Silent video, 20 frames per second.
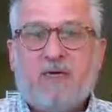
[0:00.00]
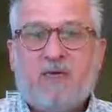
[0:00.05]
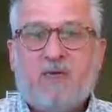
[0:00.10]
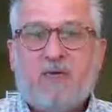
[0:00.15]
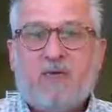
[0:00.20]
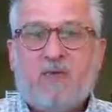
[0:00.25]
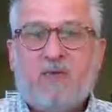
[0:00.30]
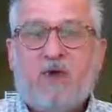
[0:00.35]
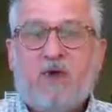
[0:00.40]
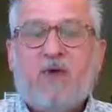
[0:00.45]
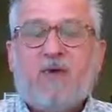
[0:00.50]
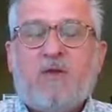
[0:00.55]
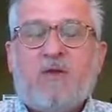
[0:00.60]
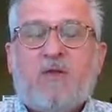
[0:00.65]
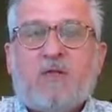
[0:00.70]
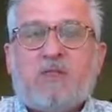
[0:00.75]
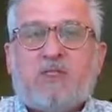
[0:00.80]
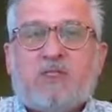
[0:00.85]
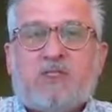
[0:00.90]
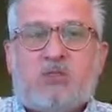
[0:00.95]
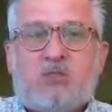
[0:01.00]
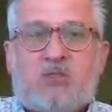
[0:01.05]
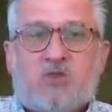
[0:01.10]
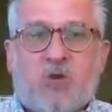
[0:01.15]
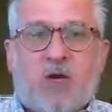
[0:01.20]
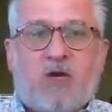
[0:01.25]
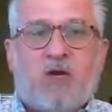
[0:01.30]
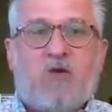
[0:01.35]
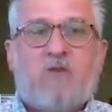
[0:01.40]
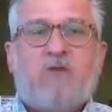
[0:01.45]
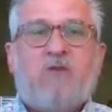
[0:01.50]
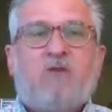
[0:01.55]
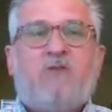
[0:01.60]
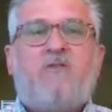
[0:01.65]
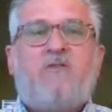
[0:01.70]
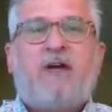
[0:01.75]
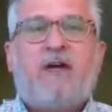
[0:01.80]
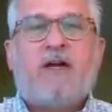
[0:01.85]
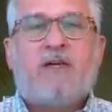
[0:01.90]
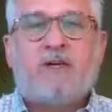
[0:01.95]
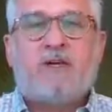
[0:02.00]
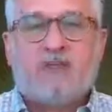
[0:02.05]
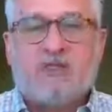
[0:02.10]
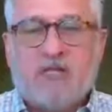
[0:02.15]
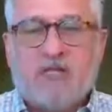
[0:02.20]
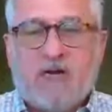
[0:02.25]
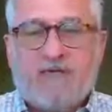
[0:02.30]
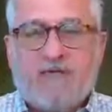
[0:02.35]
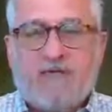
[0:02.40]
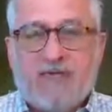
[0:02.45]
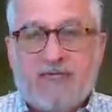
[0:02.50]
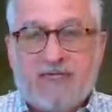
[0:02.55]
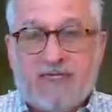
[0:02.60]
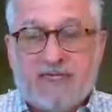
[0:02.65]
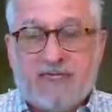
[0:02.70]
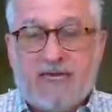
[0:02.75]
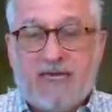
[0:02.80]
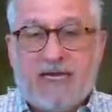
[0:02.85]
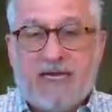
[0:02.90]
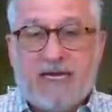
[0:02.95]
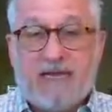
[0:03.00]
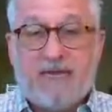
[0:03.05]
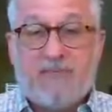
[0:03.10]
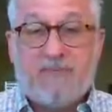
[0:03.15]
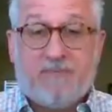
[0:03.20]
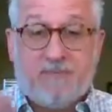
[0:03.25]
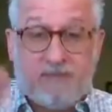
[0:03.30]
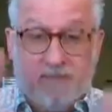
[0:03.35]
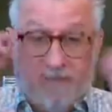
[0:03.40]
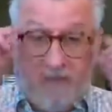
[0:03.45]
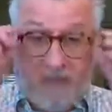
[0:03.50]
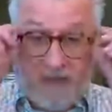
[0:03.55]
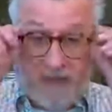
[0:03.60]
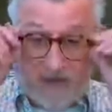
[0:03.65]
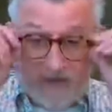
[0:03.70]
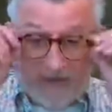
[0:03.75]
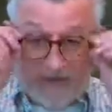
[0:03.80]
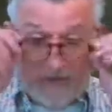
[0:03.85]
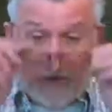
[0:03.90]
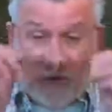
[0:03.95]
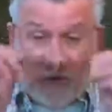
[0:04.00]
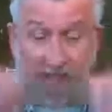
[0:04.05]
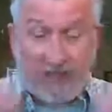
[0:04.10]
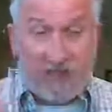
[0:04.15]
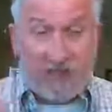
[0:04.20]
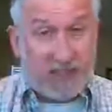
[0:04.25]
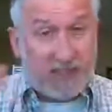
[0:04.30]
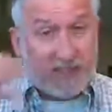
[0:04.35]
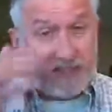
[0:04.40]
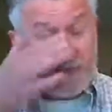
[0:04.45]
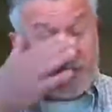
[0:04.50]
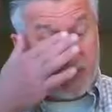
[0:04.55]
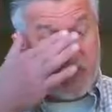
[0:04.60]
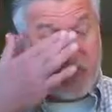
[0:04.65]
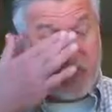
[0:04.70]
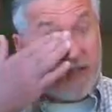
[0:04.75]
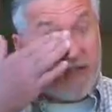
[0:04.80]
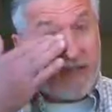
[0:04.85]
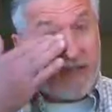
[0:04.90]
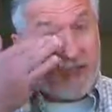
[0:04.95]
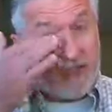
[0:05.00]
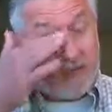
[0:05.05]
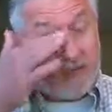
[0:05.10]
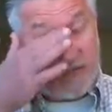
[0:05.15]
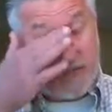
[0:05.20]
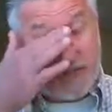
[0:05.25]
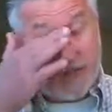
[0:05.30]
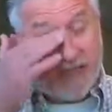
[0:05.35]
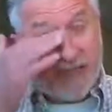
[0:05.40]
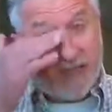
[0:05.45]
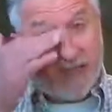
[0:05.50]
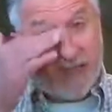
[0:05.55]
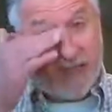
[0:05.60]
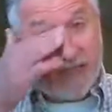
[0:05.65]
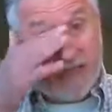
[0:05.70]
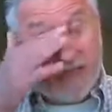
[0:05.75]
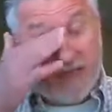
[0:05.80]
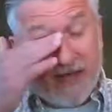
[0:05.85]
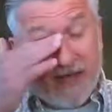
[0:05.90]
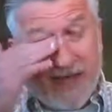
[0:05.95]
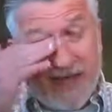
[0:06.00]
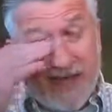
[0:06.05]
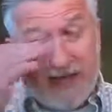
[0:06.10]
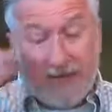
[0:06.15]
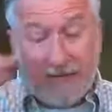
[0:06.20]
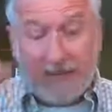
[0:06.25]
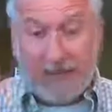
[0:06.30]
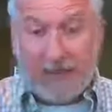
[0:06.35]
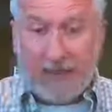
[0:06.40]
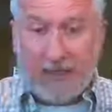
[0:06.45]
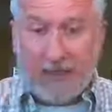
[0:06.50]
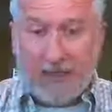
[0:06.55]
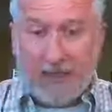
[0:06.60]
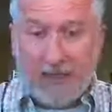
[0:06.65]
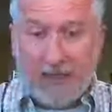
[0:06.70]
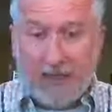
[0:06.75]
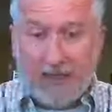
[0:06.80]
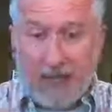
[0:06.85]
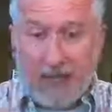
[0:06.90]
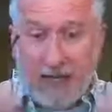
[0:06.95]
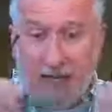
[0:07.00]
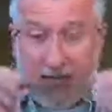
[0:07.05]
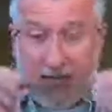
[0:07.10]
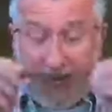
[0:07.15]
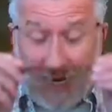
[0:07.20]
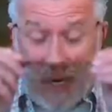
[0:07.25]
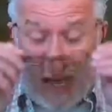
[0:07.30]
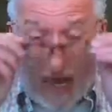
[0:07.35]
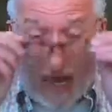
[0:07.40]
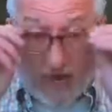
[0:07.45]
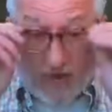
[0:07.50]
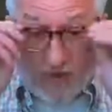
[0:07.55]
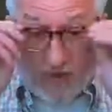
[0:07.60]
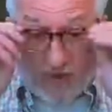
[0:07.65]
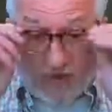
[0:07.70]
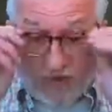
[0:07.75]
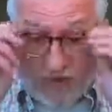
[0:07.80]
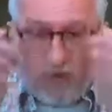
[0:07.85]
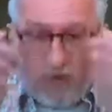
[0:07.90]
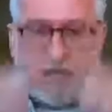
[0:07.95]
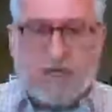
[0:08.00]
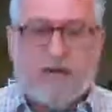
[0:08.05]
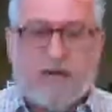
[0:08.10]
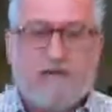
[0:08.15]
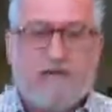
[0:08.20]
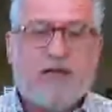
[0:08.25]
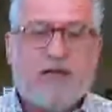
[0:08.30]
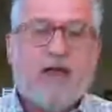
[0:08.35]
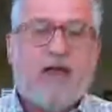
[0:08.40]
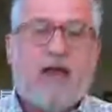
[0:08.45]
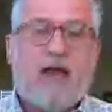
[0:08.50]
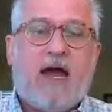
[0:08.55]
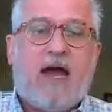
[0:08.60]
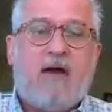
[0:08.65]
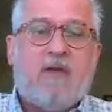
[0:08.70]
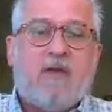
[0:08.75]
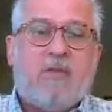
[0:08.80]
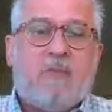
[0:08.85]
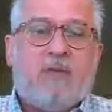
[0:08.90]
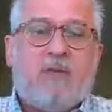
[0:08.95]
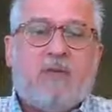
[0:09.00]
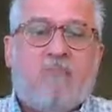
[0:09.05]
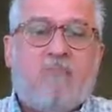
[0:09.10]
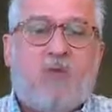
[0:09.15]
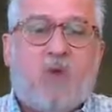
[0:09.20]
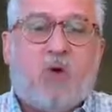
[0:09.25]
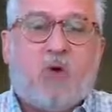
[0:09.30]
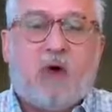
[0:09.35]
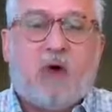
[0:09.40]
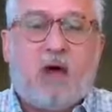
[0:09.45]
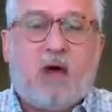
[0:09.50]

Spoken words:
I mean, what is the struggle that you find yourself in today? Do you find yourself struggling with a little bit of that? And and how you try to figure out how to be more